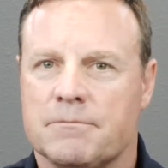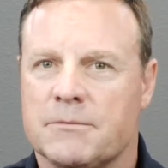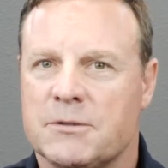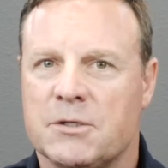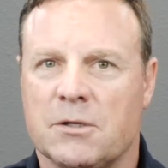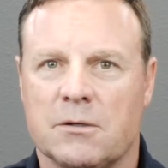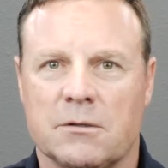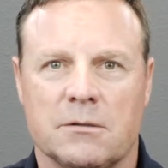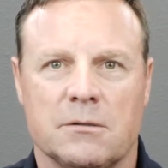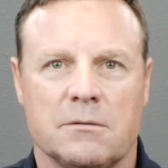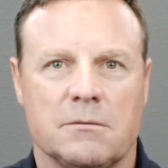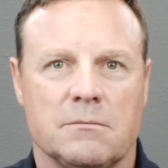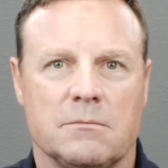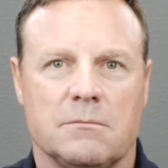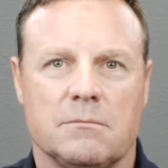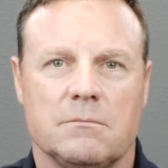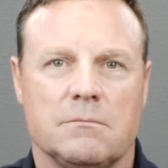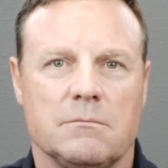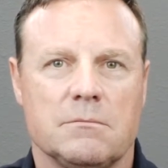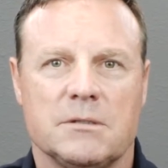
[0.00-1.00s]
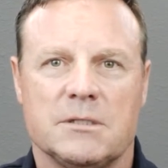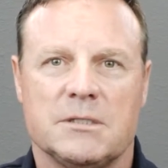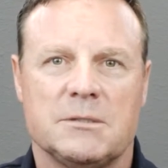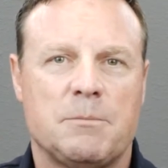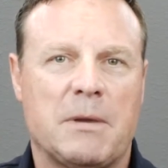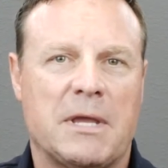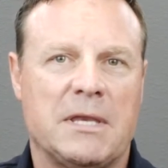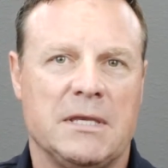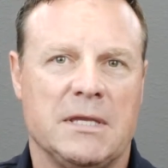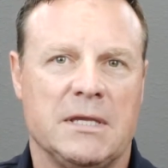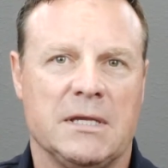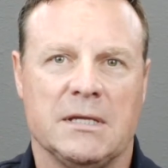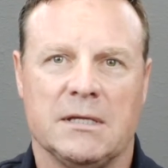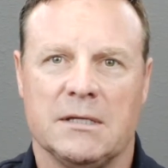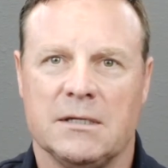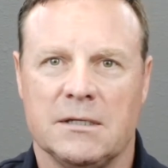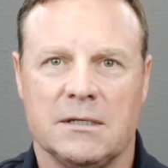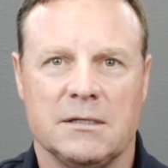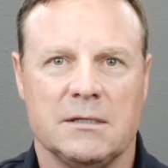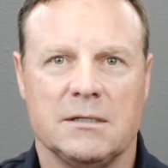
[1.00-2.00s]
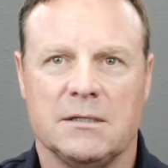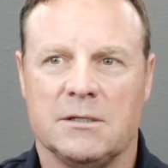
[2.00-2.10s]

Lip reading: start spending,